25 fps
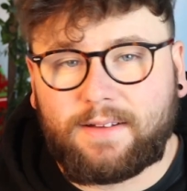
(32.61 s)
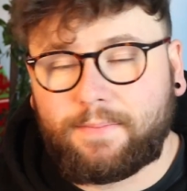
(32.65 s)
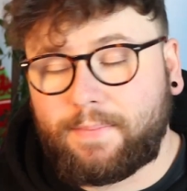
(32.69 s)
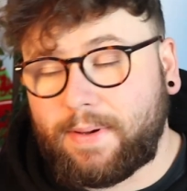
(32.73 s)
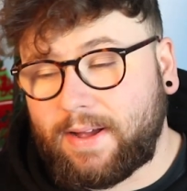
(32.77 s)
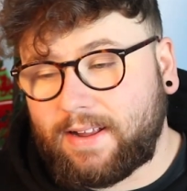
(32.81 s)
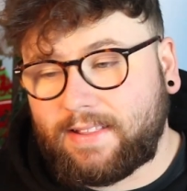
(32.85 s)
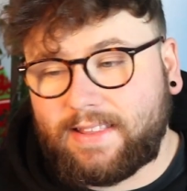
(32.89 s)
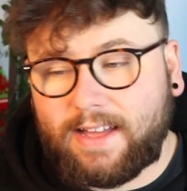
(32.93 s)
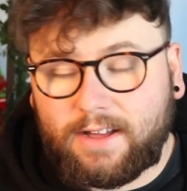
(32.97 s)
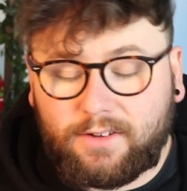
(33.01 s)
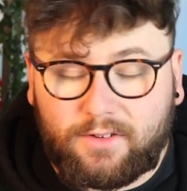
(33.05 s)
I
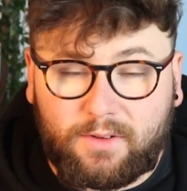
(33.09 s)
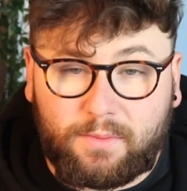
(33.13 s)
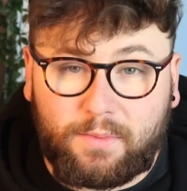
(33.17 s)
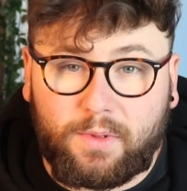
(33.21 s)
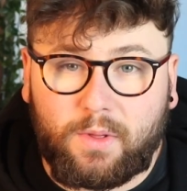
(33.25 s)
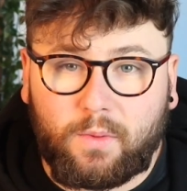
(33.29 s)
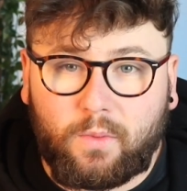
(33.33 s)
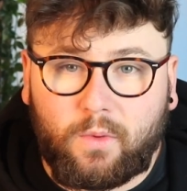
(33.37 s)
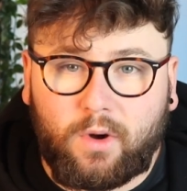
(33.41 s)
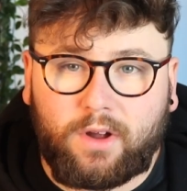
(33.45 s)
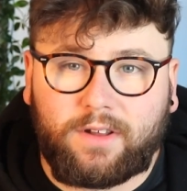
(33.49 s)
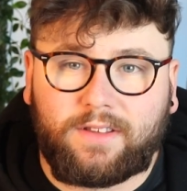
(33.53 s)
picked out some
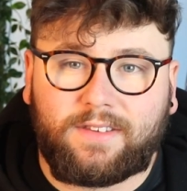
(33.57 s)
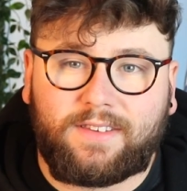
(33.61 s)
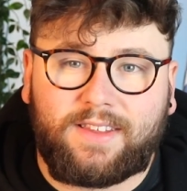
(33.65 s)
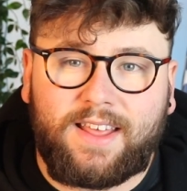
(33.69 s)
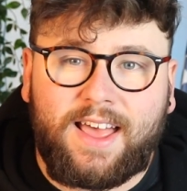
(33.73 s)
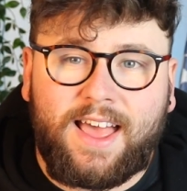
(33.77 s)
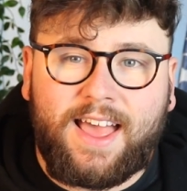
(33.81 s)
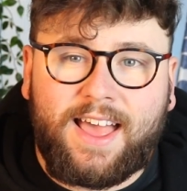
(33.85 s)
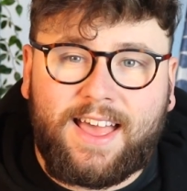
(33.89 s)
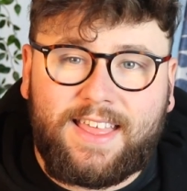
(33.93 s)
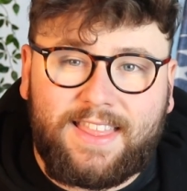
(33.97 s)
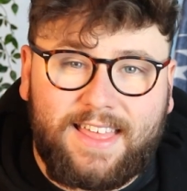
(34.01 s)
of the ones
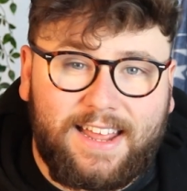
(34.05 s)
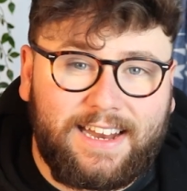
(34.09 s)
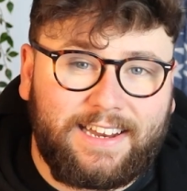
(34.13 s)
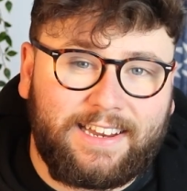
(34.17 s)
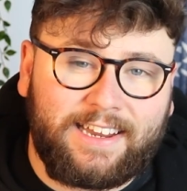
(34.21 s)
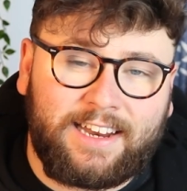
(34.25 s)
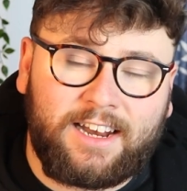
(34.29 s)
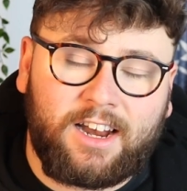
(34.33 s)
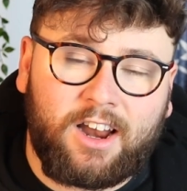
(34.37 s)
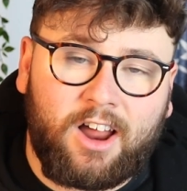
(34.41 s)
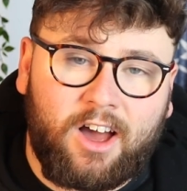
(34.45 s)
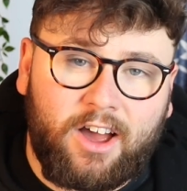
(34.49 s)
that I
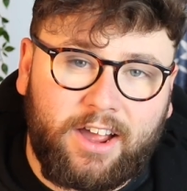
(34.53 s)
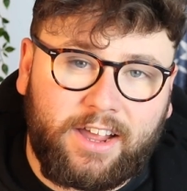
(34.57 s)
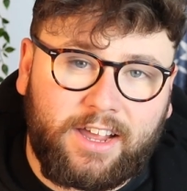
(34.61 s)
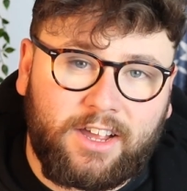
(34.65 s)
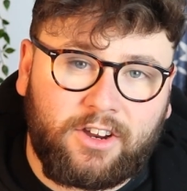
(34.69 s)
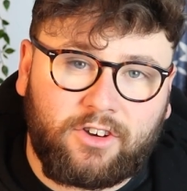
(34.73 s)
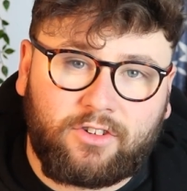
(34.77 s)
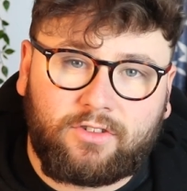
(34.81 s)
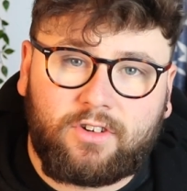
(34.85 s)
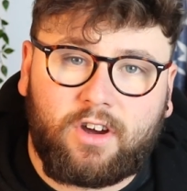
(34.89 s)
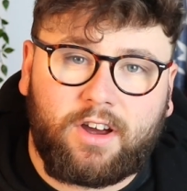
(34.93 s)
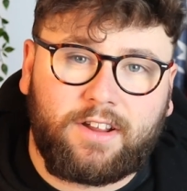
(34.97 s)
didn't
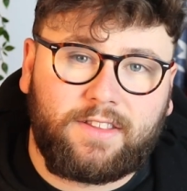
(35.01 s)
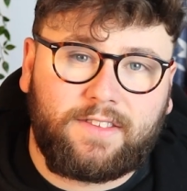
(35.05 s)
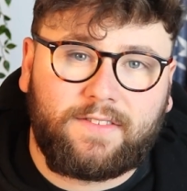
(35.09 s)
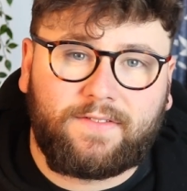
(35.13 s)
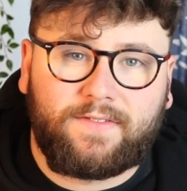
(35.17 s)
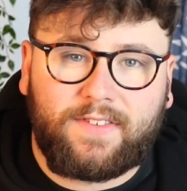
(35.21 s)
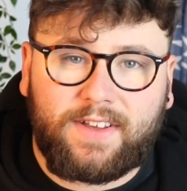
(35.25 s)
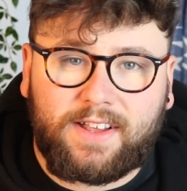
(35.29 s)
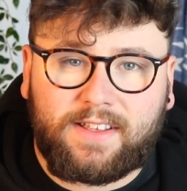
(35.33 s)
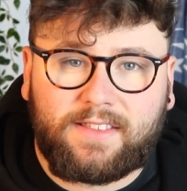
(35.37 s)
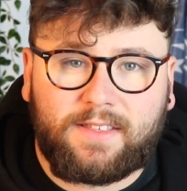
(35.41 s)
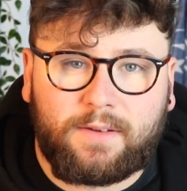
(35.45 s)
like and tried to
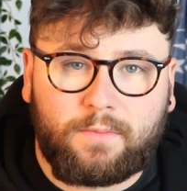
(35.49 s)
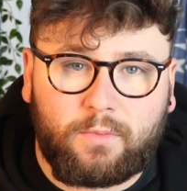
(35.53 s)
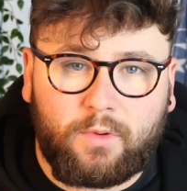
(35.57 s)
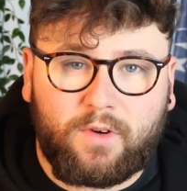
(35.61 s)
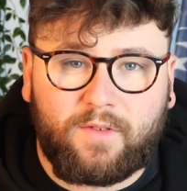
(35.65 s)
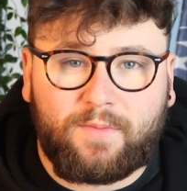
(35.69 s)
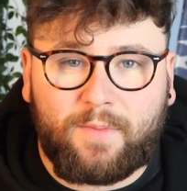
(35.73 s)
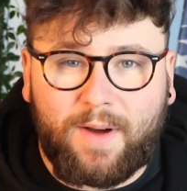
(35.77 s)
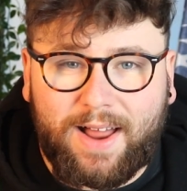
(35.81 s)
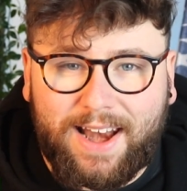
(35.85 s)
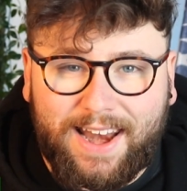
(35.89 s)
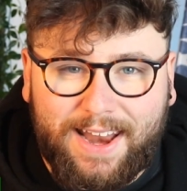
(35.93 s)
fix them
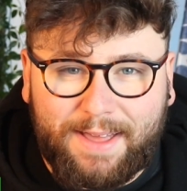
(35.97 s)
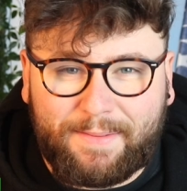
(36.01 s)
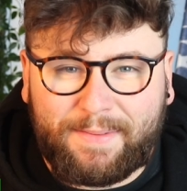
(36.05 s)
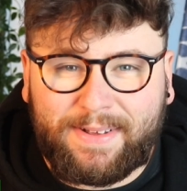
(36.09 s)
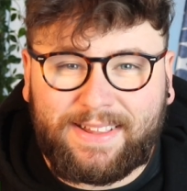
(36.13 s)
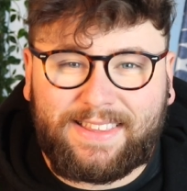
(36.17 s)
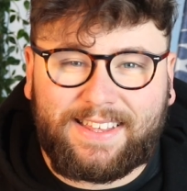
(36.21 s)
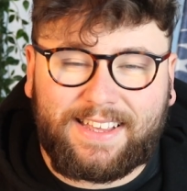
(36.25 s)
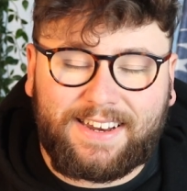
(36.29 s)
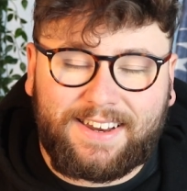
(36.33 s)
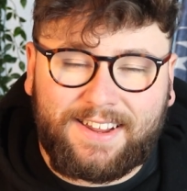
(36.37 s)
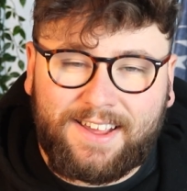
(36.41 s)
with my
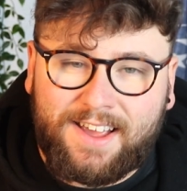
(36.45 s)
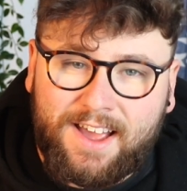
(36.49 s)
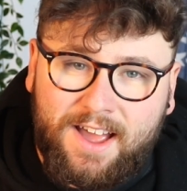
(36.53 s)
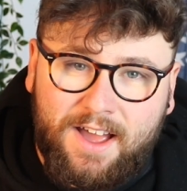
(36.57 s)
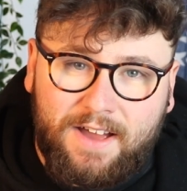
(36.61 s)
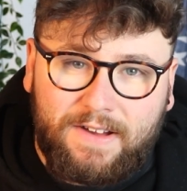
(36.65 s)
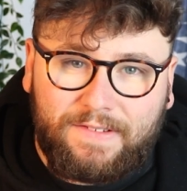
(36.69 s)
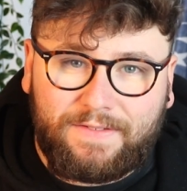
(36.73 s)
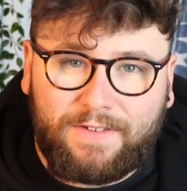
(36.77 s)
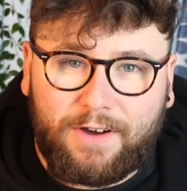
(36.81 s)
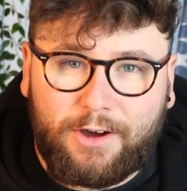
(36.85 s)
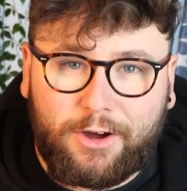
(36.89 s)
limited
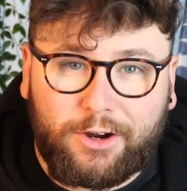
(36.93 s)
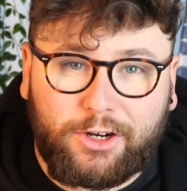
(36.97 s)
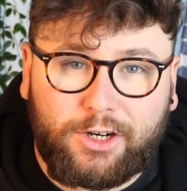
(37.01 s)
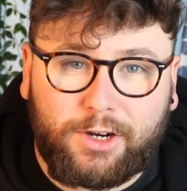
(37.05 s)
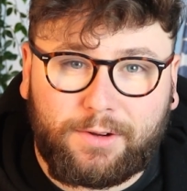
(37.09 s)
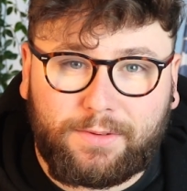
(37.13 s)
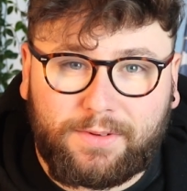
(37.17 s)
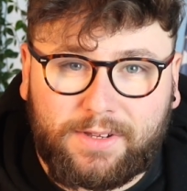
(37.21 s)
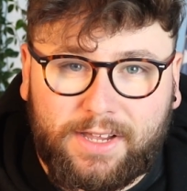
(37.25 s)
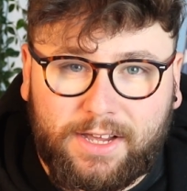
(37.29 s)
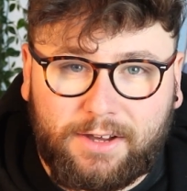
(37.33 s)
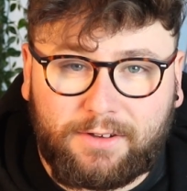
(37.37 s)

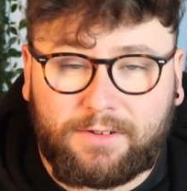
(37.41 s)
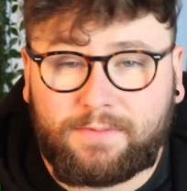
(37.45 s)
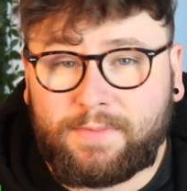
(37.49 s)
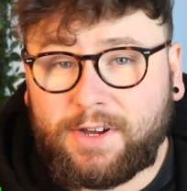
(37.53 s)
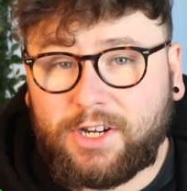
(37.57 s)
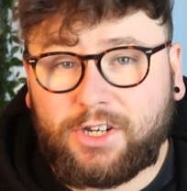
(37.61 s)
Photoshop skills.